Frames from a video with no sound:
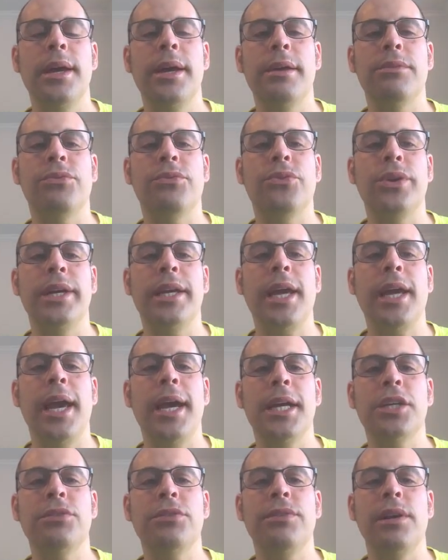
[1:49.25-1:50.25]
And free
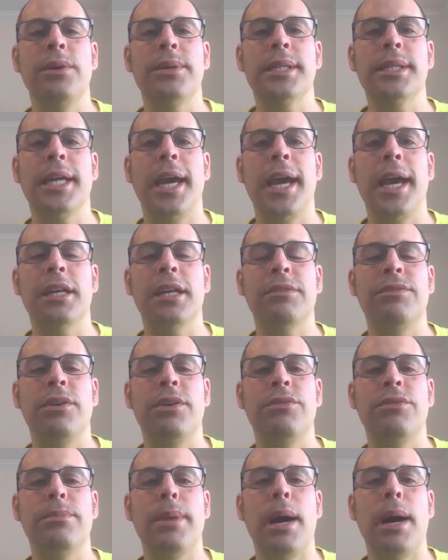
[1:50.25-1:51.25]
cash flow is cash
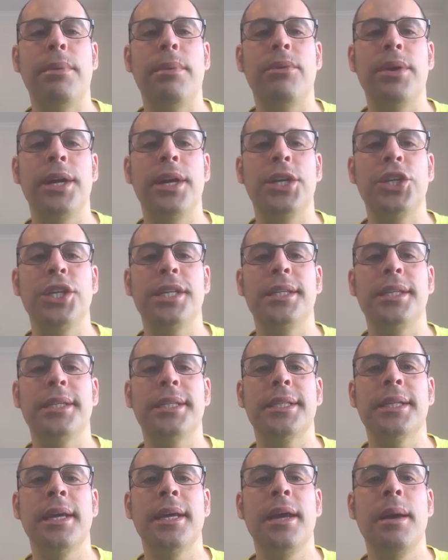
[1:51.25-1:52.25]
flow from
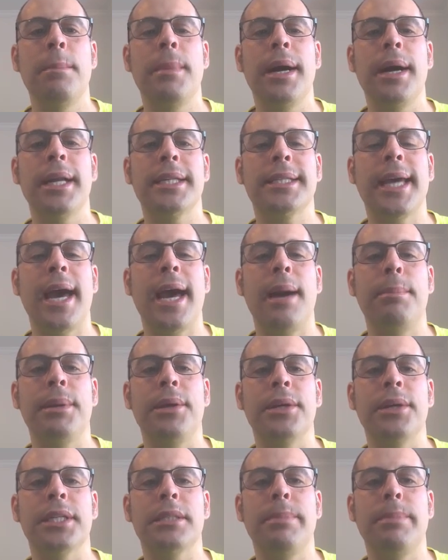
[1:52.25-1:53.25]
operations minus
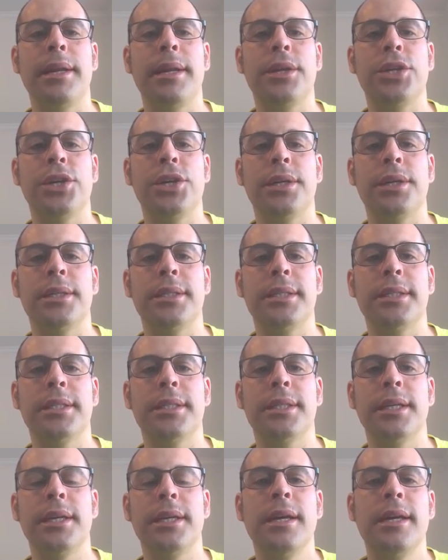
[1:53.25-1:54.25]
capital
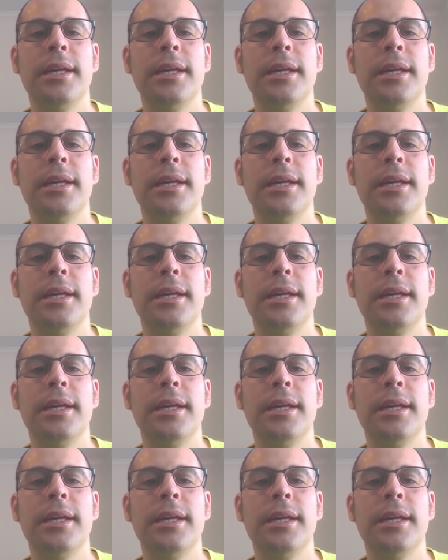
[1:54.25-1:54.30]
expenditures.